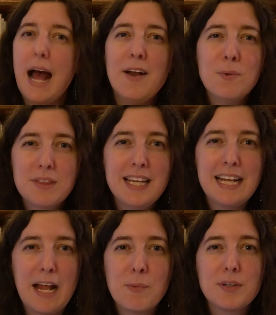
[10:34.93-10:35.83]
I don't
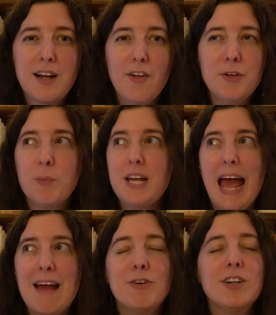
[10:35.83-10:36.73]
think Edward Cullen would
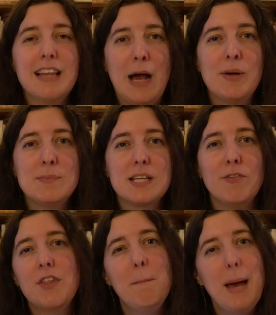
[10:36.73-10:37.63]
ever allow
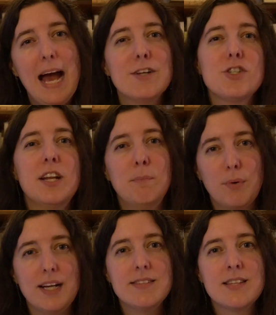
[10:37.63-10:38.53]
himself the passionate
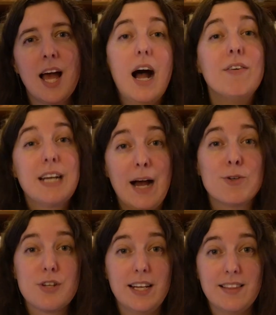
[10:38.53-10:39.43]
embrace of a
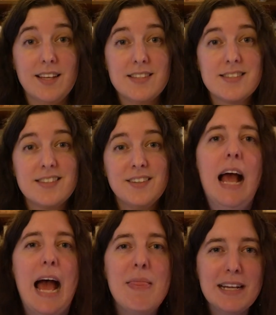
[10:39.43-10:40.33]
couch like this.
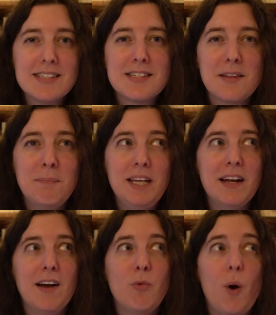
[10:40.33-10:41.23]
And that gets to the
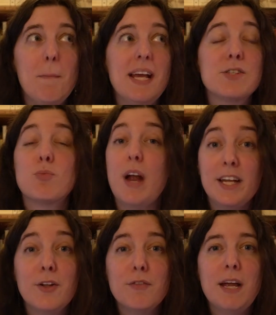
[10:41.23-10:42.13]
meat of what makes
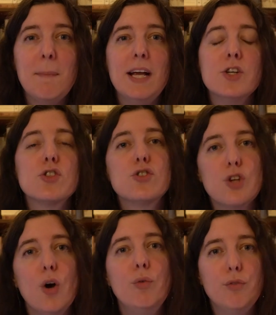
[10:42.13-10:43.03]
regular vampires
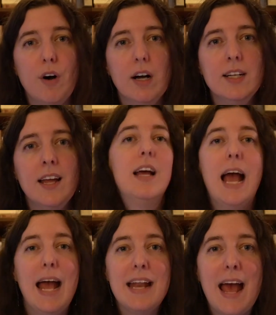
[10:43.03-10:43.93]
so fun
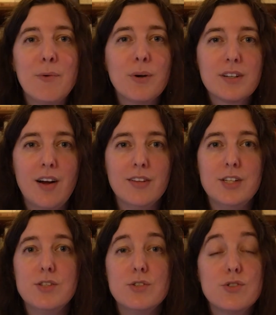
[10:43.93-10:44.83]
and Edward
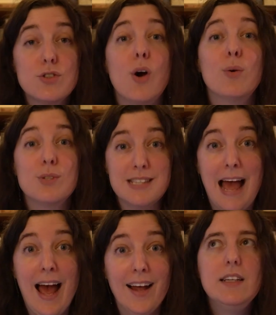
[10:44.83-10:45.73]
Cullen so
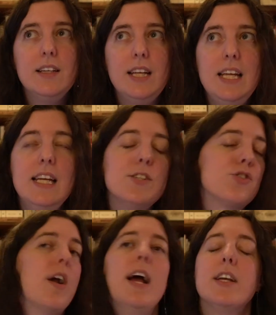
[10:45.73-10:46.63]
sad. He is
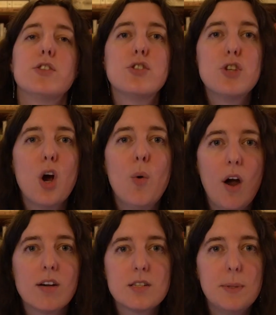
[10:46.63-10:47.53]
trying so
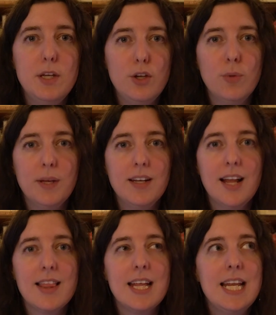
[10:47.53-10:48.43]
hard to be
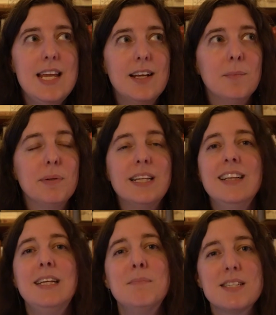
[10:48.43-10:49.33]
human that he
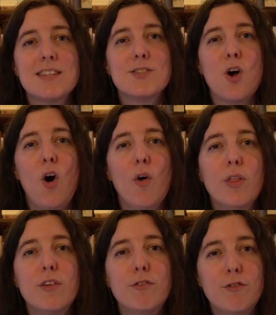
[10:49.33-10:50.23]
completely misses all
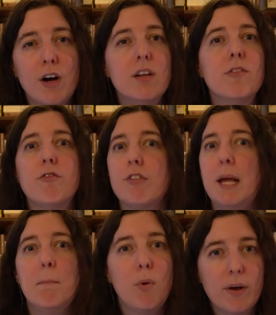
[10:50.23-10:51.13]
the fun
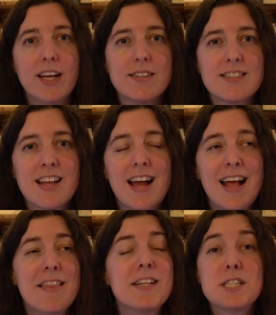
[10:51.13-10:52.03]
flamboyance
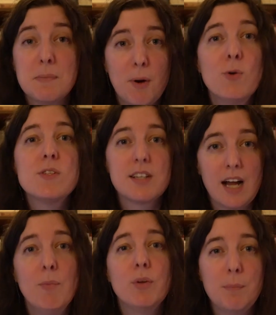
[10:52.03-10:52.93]
that's supposed to
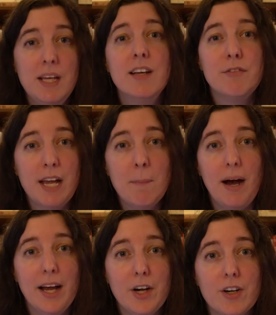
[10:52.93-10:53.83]
come with being a
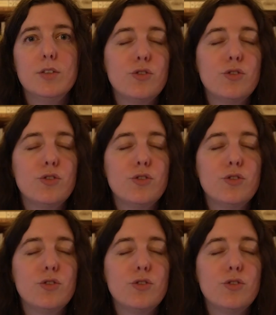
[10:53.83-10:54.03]
vampire.